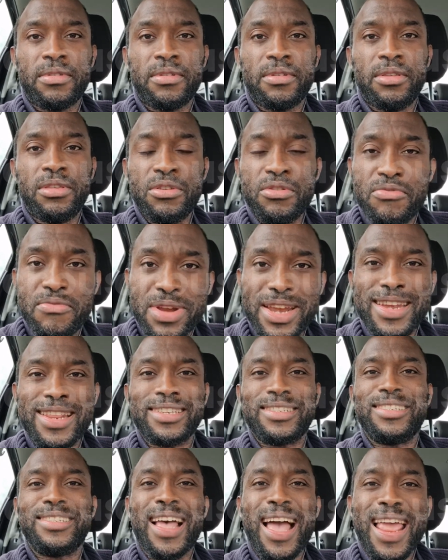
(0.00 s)
You
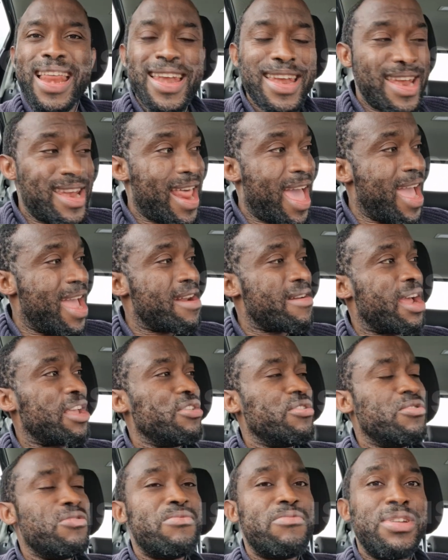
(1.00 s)
redesigned Naira,
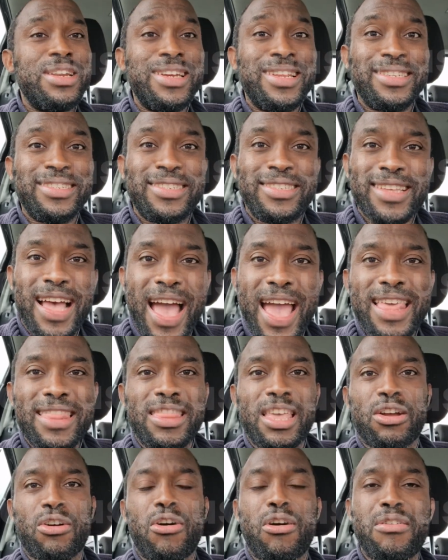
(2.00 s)
you redesigned
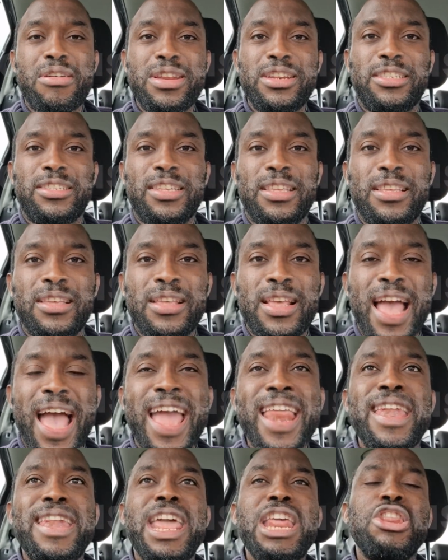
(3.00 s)
the currency,
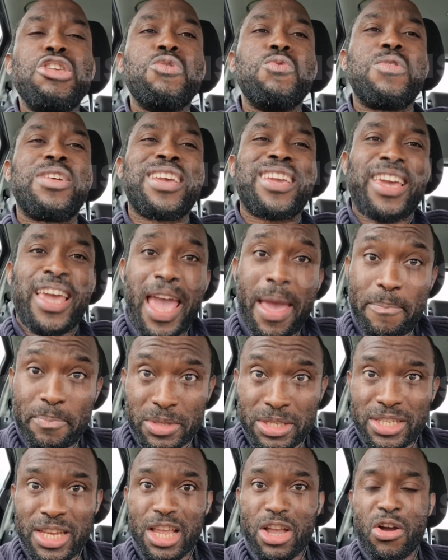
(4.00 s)
and then you
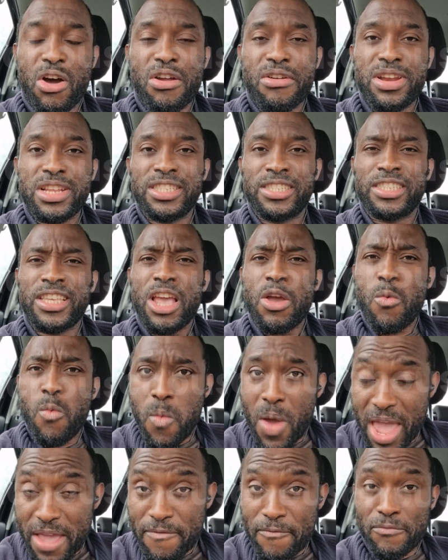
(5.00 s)
kept the currency
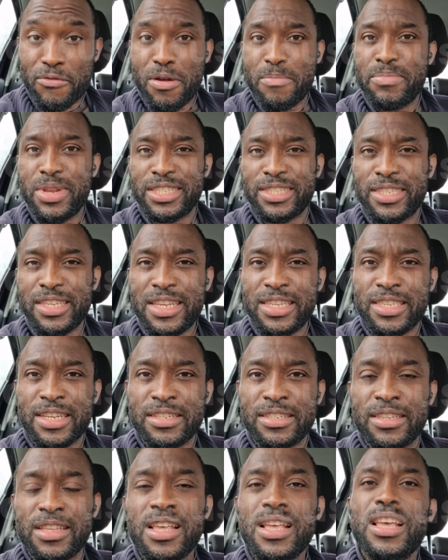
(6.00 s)
away from the
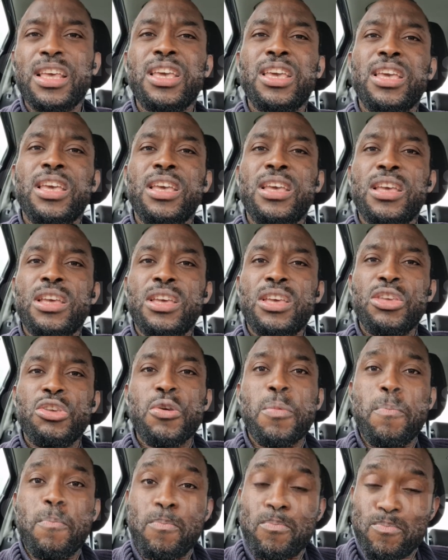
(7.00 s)
citizens.
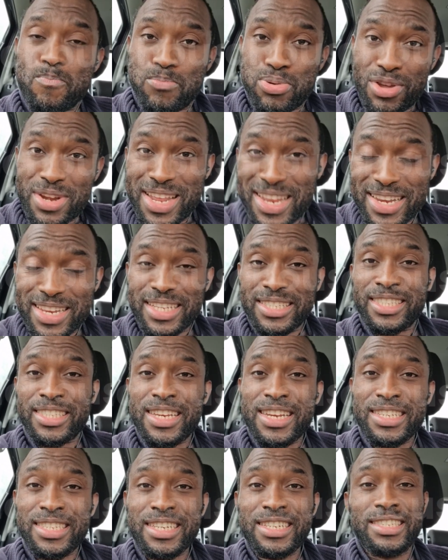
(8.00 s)
You putting the
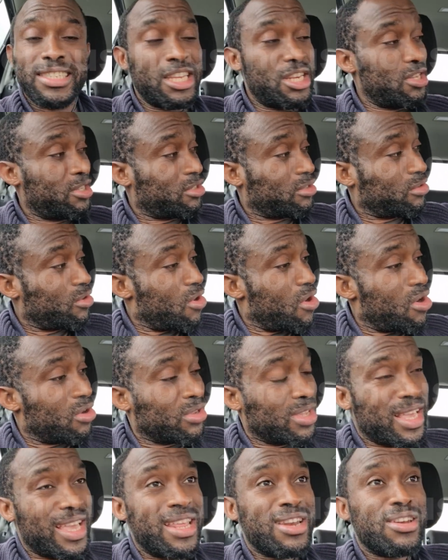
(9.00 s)
citizens in an